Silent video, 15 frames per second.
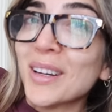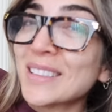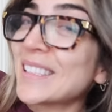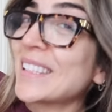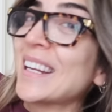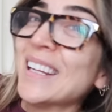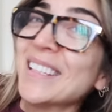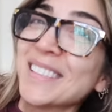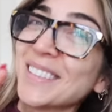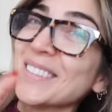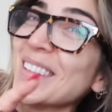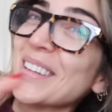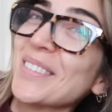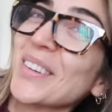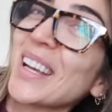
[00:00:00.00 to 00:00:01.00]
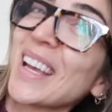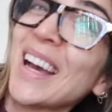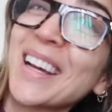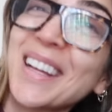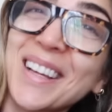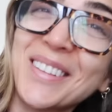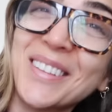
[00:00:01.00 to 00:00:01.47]
And I do even
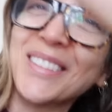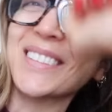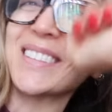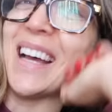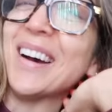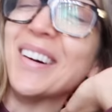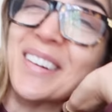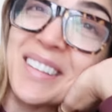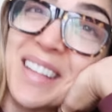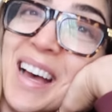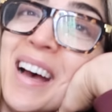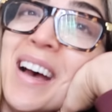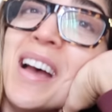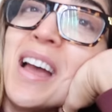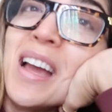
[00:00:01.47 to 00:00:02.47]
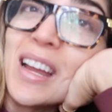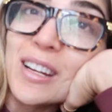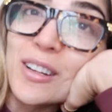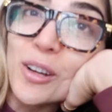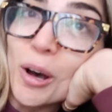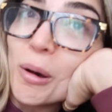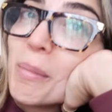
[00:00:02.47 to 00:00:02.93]
get called out on that
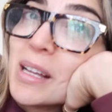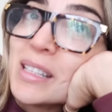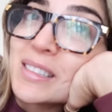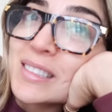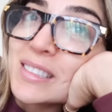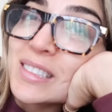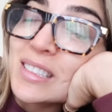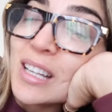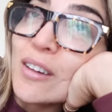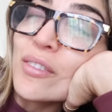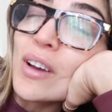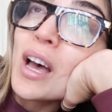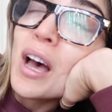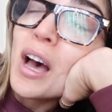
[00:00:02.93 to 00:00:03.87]
in comments and stuff.